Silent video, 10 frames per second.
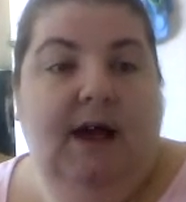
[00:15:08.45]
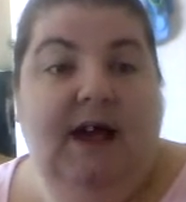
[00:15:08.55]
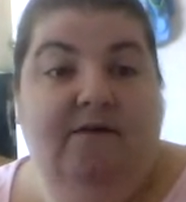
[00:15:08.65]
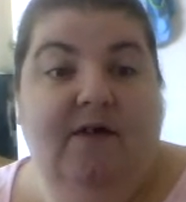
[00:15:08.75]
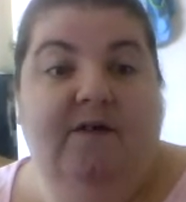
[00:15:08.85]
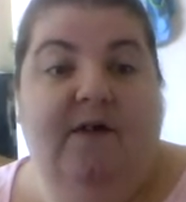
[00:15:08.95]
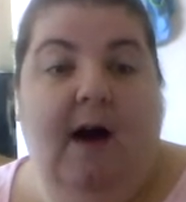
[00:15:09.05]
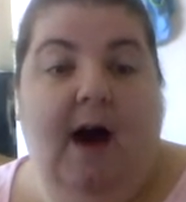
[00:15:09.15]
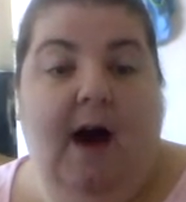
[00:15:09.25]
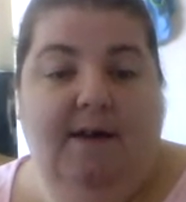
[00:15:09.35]
even if I
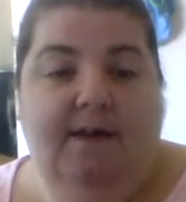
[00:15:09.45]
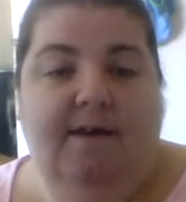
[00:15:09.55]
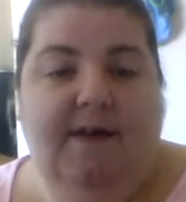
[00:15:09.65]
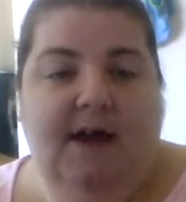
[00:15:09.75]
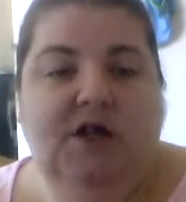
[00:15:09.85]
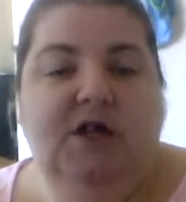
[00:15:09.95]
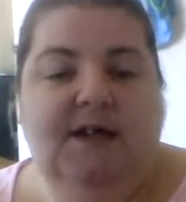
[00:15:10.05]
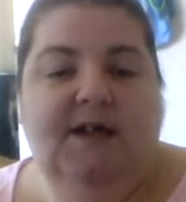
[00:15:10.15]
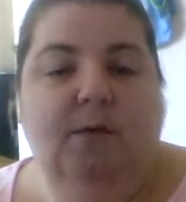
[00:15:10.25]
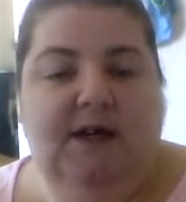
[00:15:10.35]
hadn't said
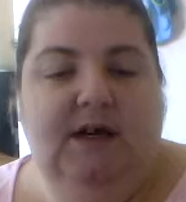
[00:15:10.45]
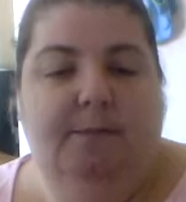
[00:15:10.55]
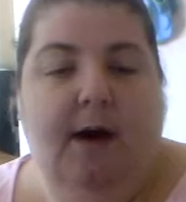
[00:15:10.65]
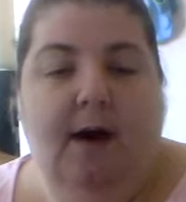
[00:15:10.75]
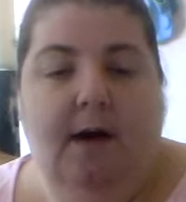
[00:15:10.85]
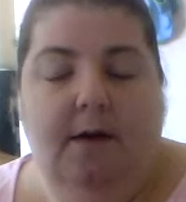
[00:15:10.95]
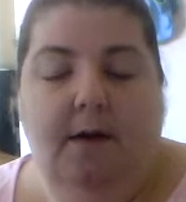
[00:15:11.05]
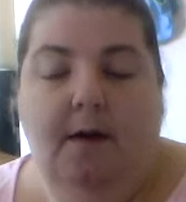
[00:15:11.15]
yes, I'll take part,